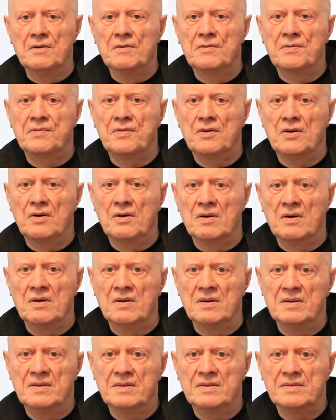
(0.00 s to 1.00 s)

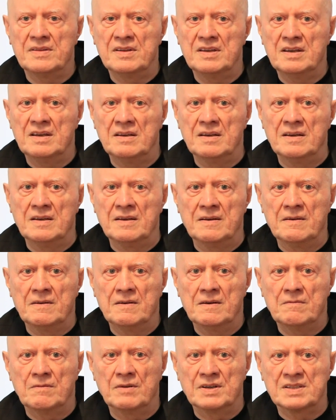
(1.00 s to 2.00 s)
for the
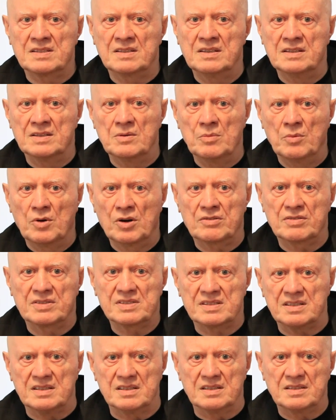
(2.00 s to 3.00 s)
Western
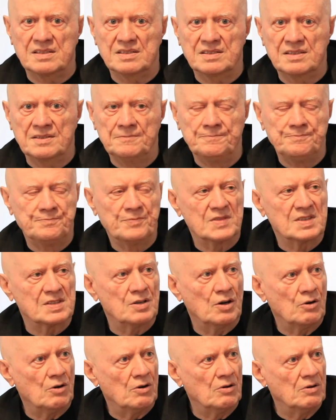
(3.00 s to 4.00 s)
democracies.
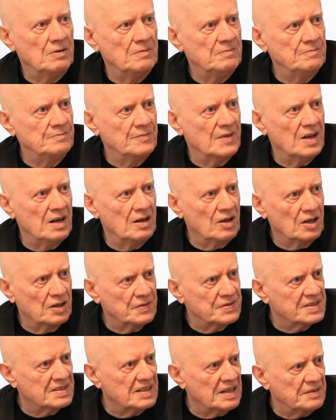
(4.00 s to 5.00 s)
So a lot
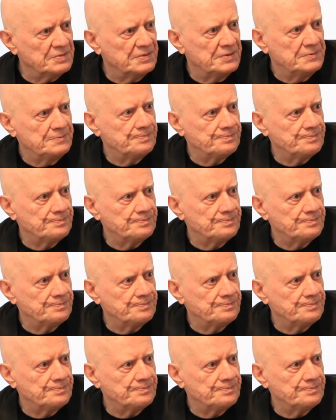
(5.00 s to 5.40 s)
of stuff.